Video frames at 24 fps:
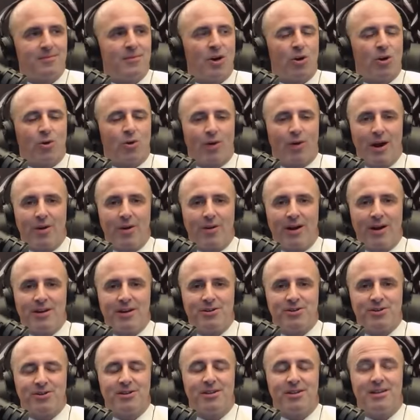Great
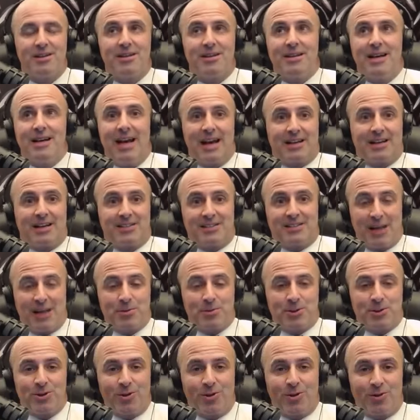race,
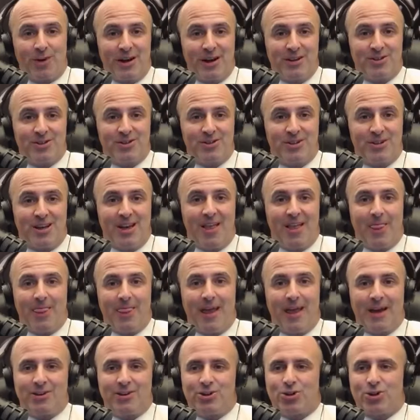exceptional race.
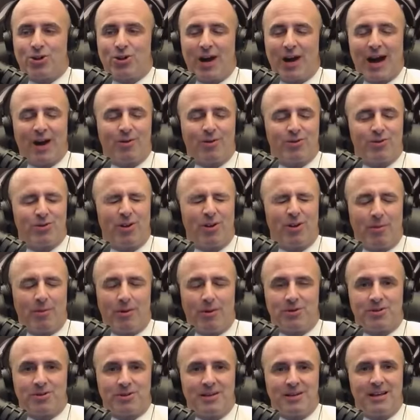That track was
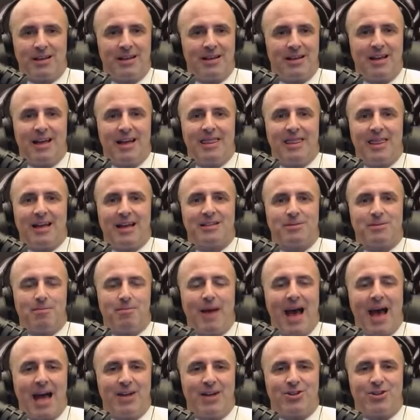almost it, it, that's
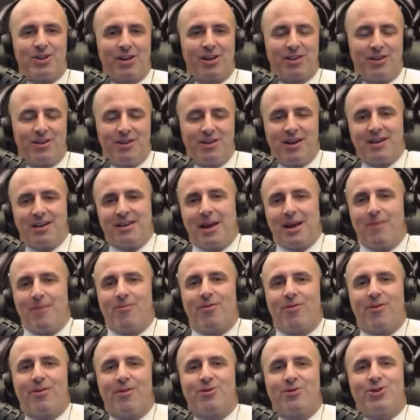magic. The nickname
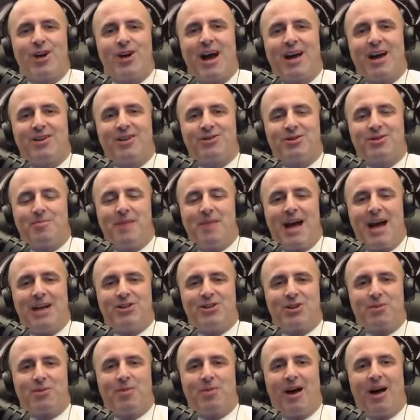for the track is the
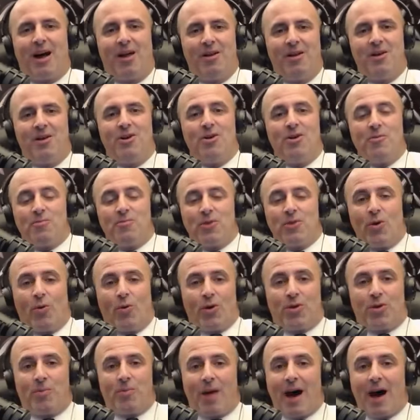Magic Mile.
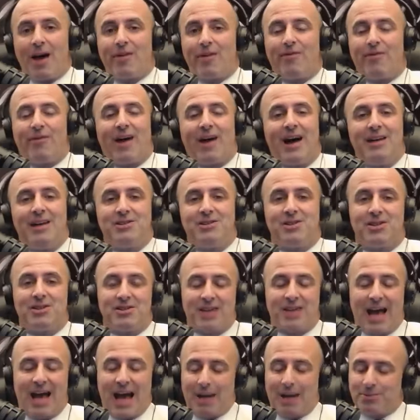With modifieds, it
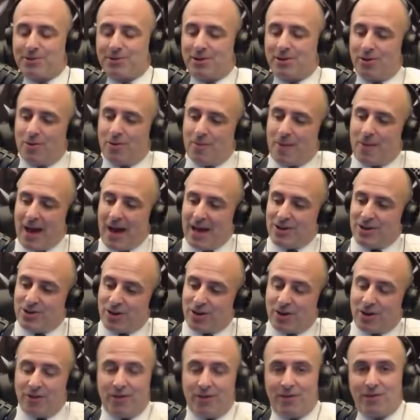is absolute
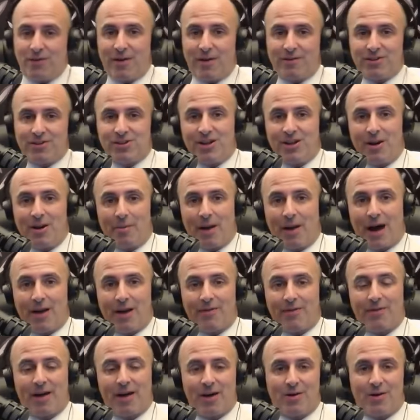magic. If you've never seen a
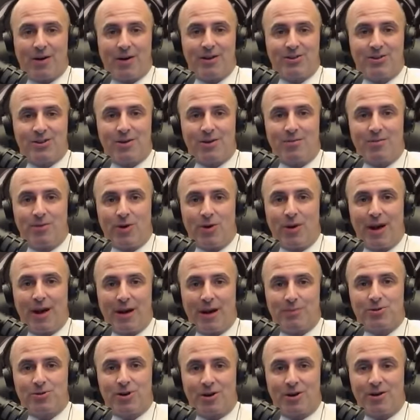modified race at New
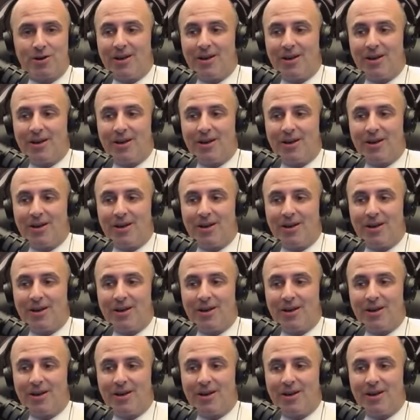Hampshire,